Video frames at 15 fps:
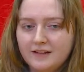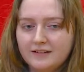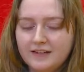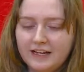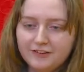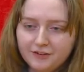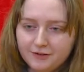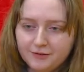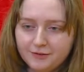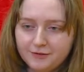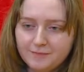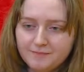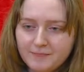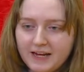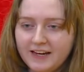That's
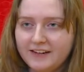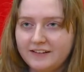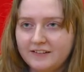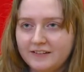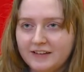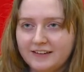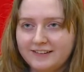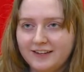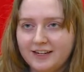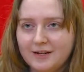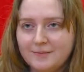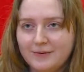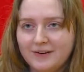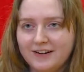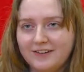just the main
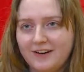excited point. I